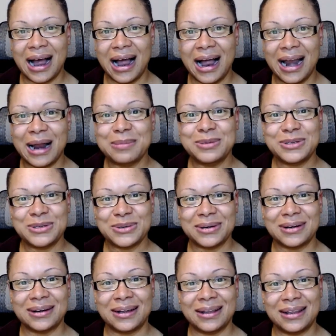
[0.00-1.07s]
And I'm
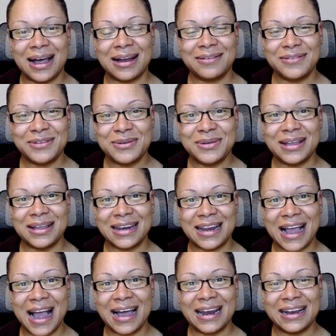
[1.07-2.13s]
sure a lot of you can
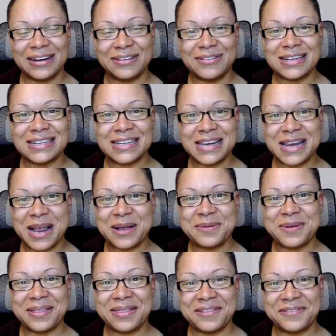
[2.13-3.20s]
kind of resonate
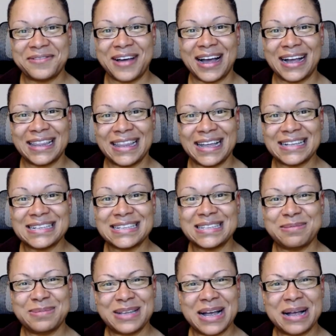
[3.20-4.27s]
with the fact that
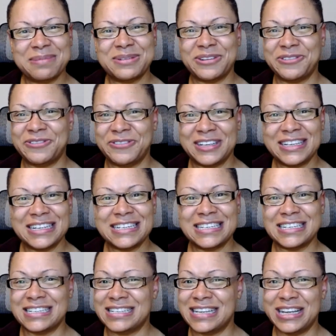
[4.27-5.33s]
sometimes your feelings
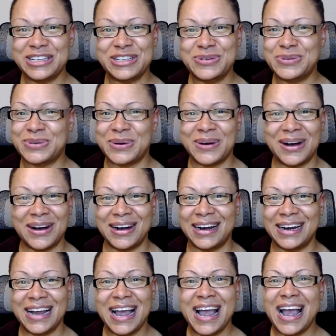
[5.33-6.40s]
just hit you so
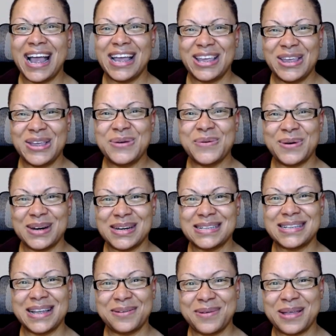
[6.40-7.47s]
hard, you want to
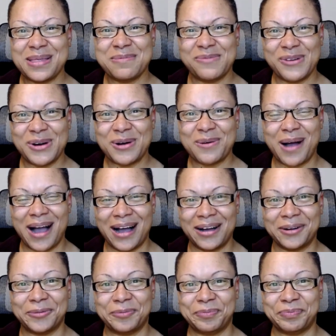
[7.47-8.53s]
sit with them for a while.